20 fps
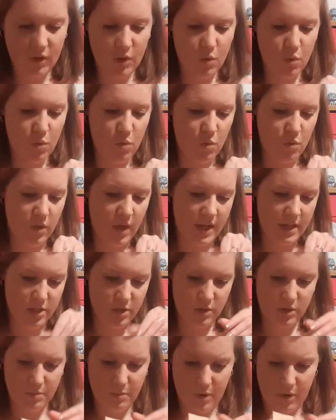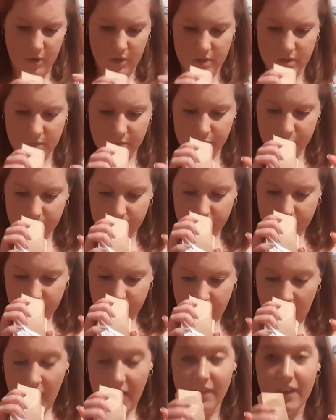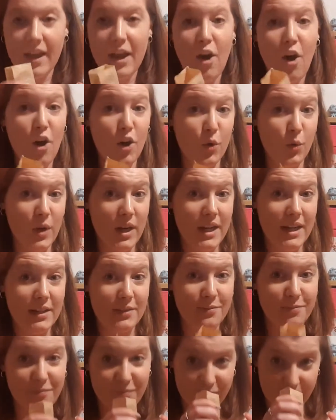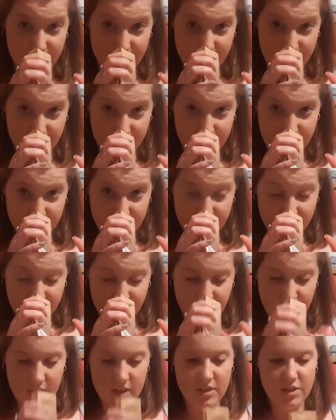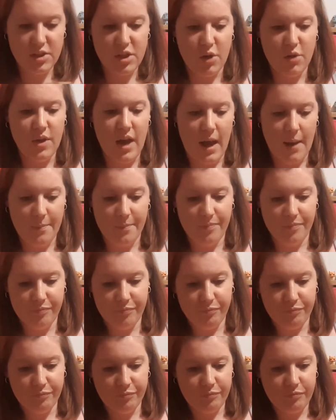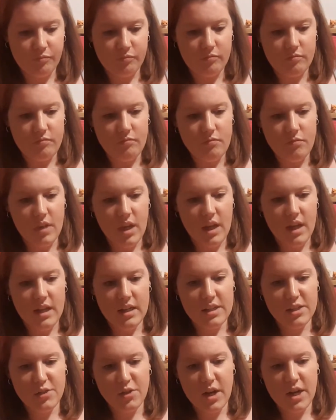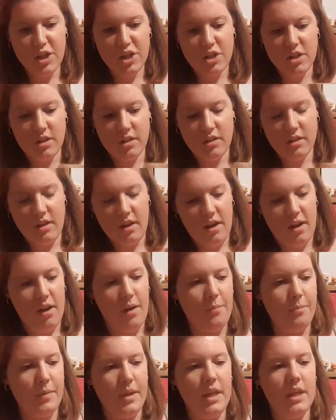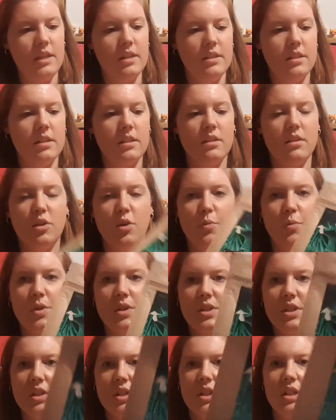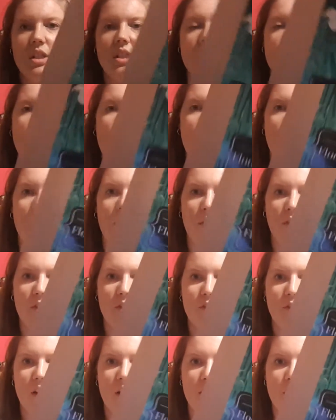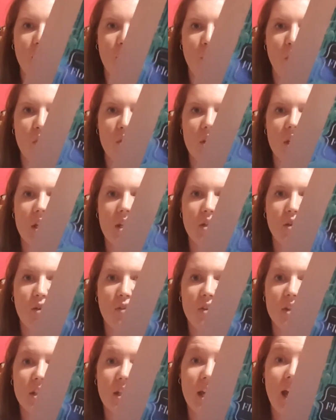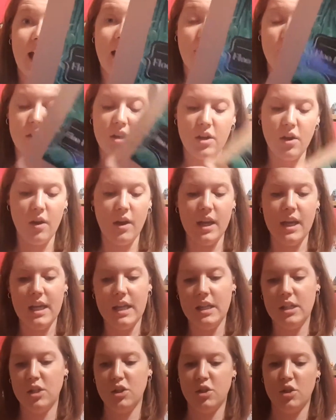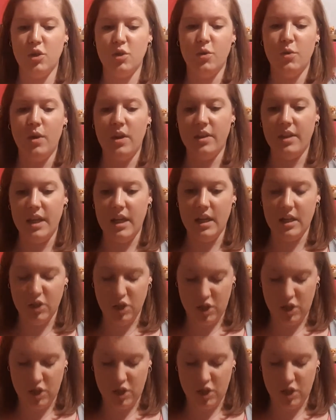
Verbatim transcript: Oh, they do smell good. And they are green. So that illustration um, is that was the sticker on the front of the box is obviously Harry going into the